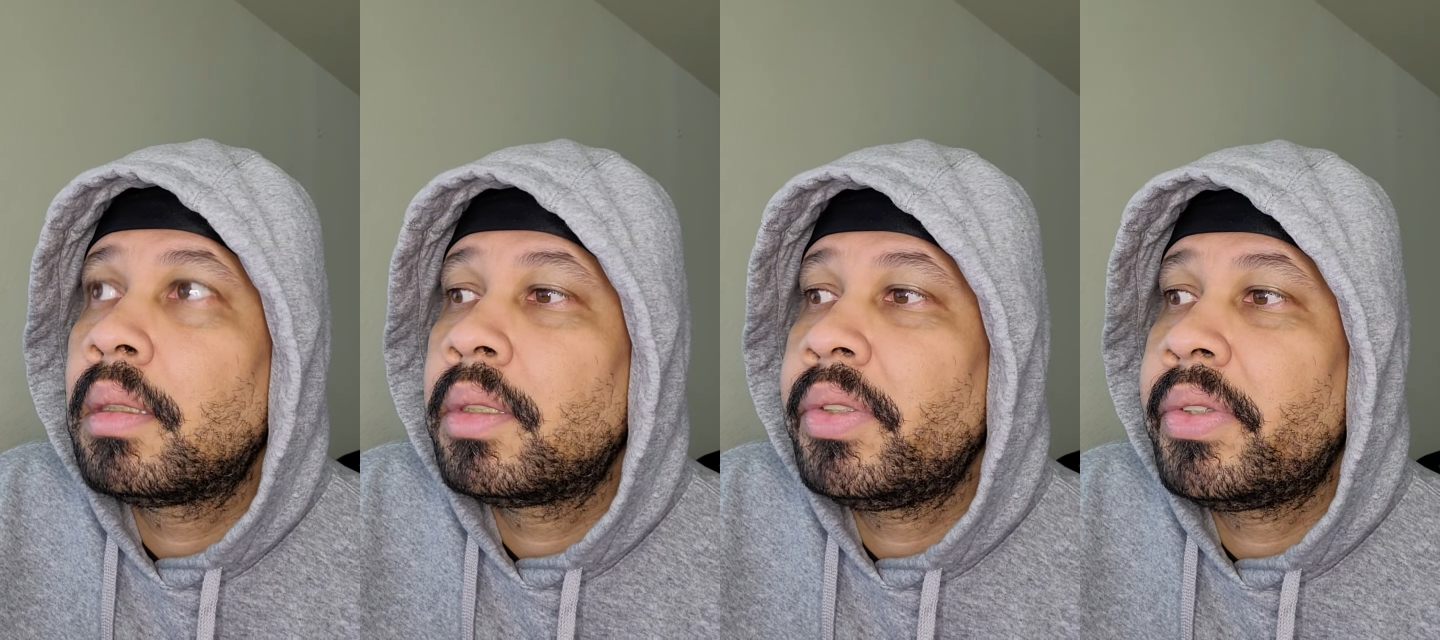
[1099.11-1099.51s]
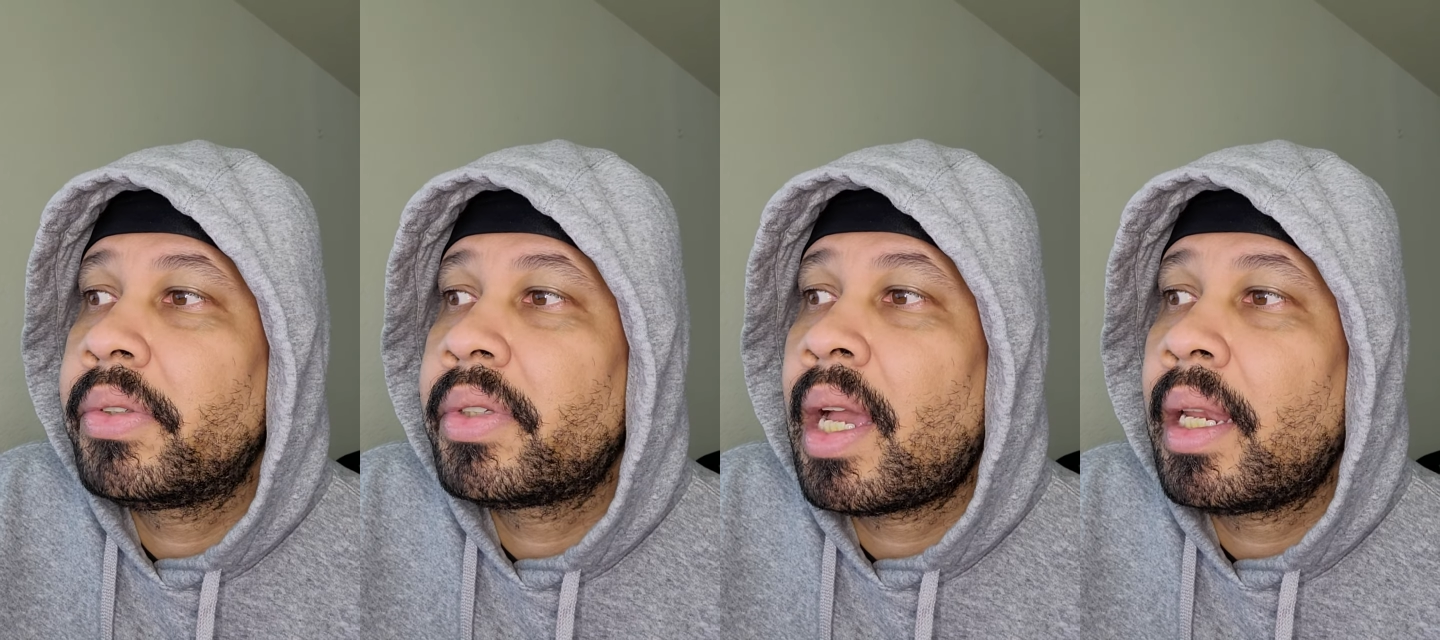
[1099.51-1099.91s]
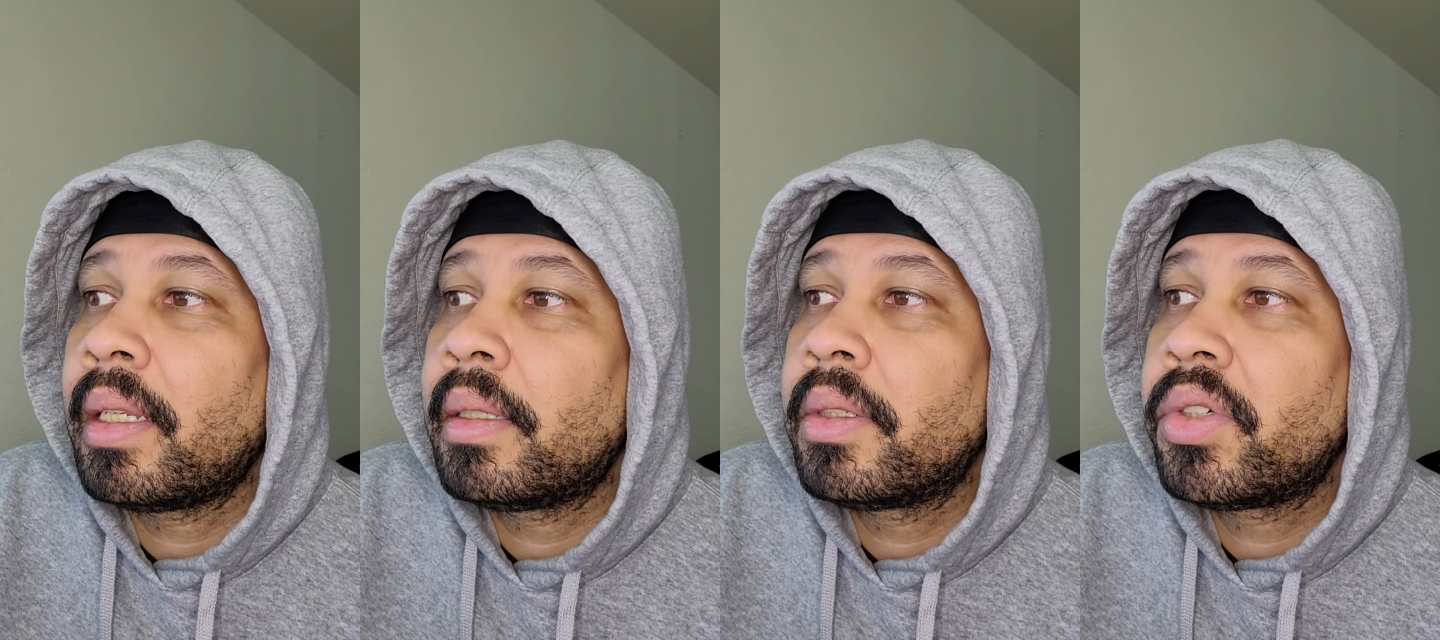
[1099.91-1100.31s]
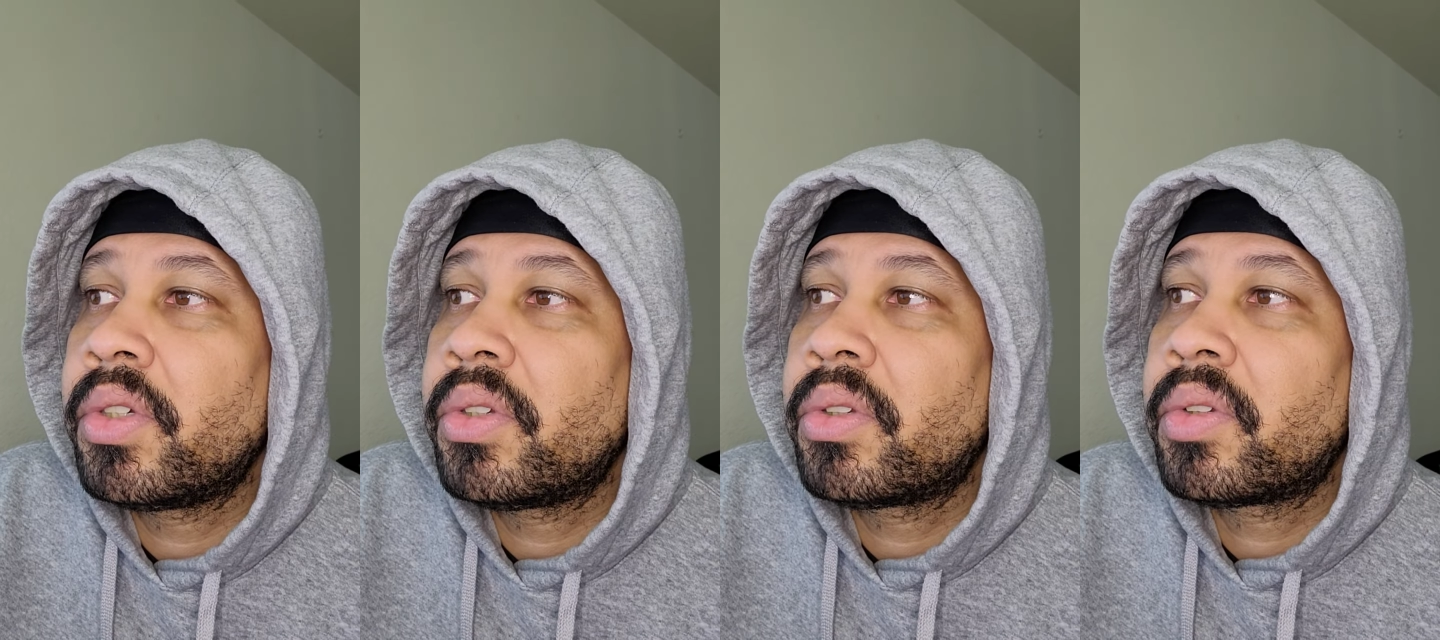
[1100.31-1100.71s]
she's a solid
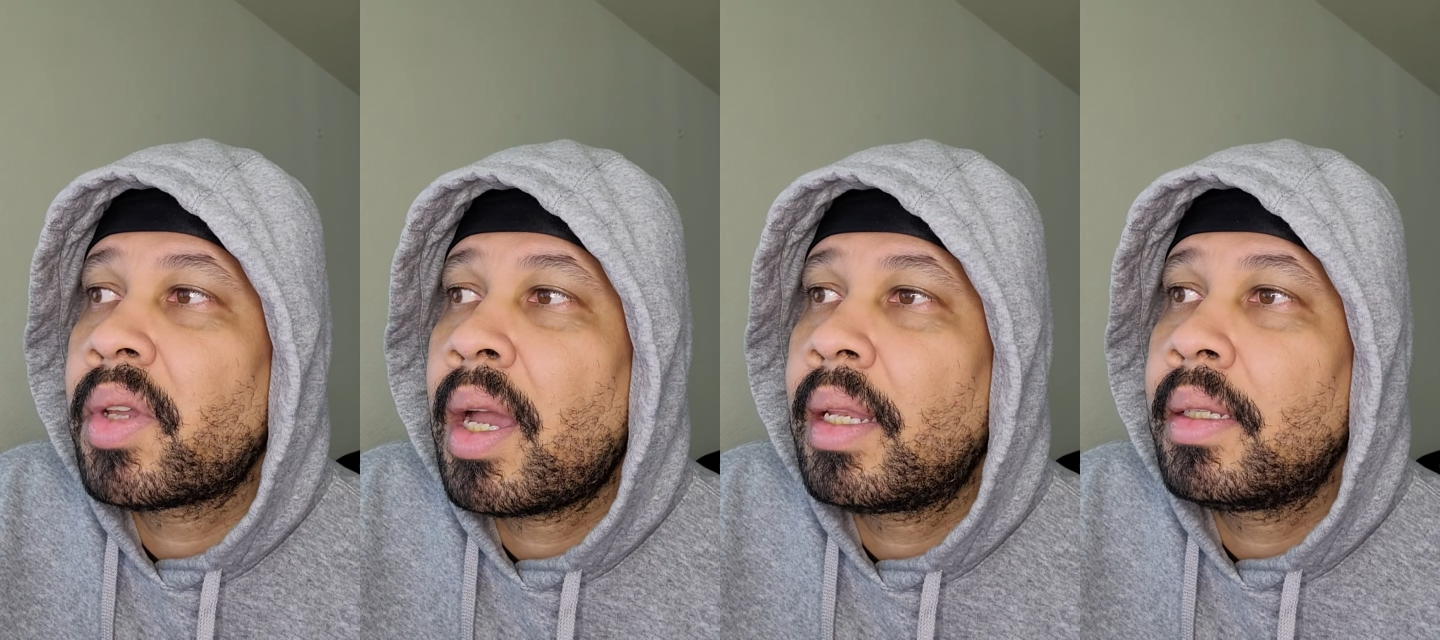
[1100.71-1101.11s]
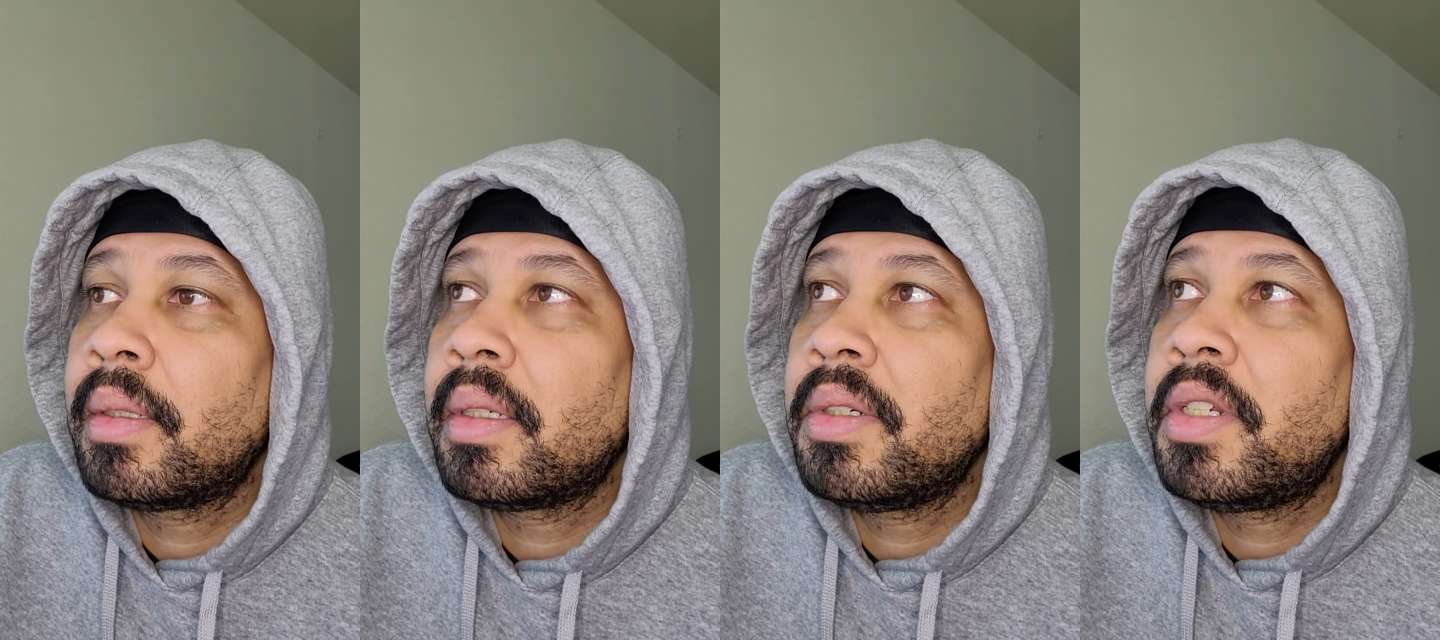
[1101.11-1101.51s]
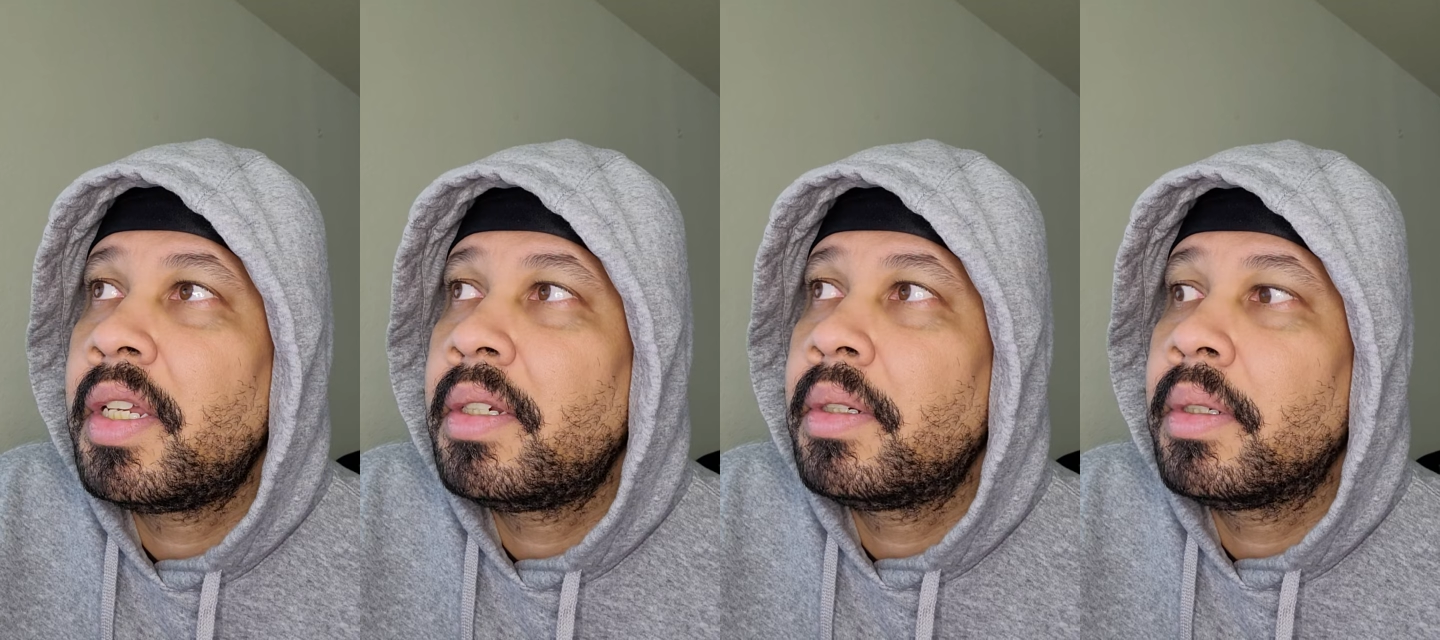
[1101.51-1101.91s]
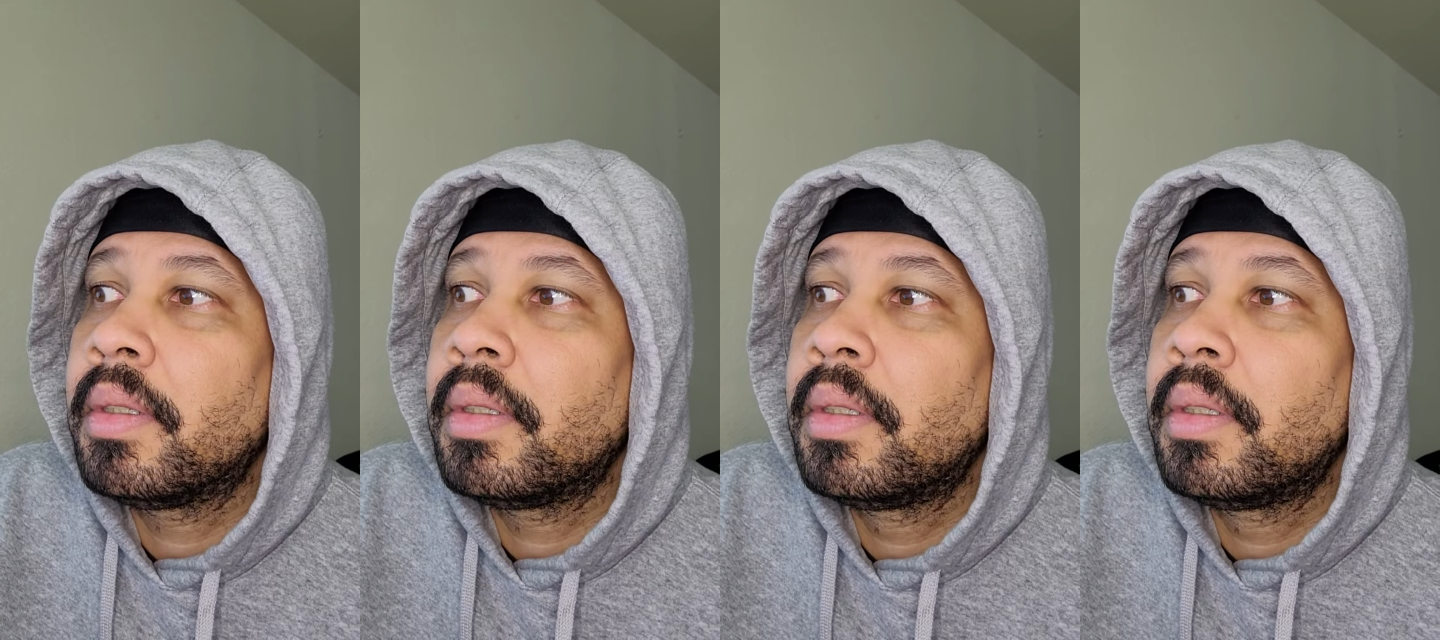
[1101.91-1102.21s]
contender.